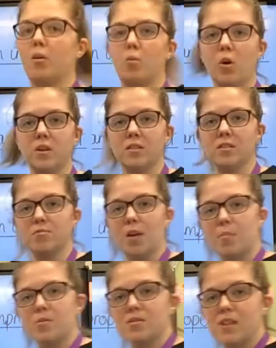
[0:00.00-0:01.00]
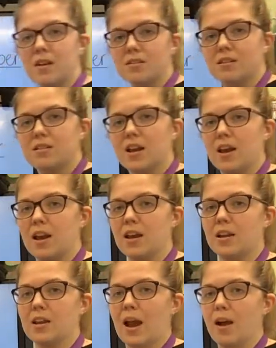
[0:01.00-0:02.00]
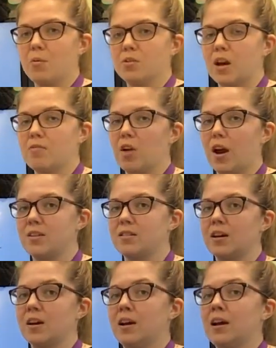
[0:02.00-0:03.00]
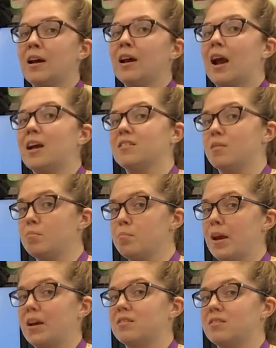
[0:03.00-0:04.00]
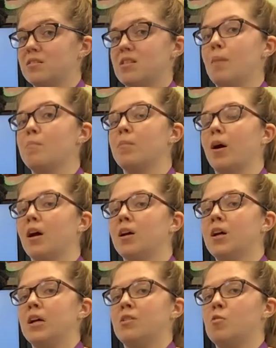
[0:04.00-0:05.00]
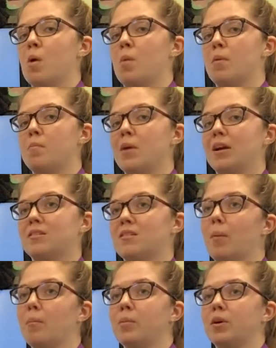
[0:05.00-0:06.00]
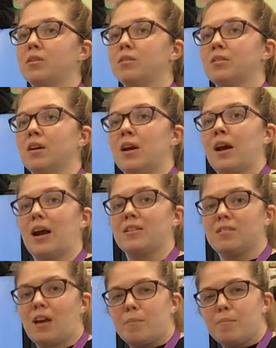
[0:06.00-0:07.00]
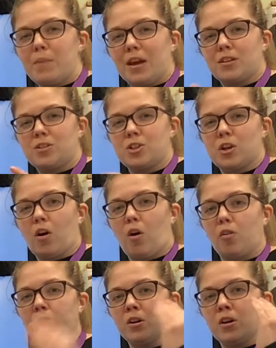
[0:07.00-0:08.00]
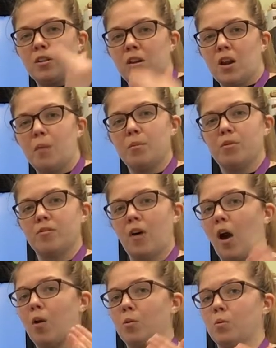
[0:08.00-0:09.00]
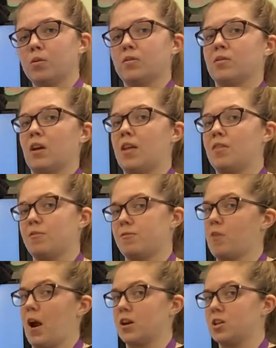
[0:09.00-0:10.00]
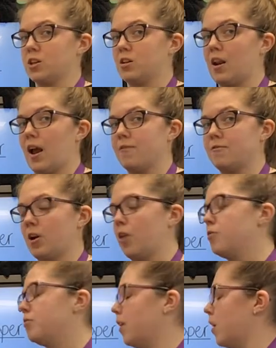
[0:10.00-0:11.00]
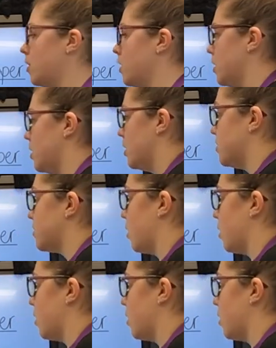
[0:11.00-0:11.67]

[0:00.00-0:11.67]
What is represented here and how would I write it as a mixed number? Remember, mixed numbers has that mixture of the number of wholes and the fraction left over. So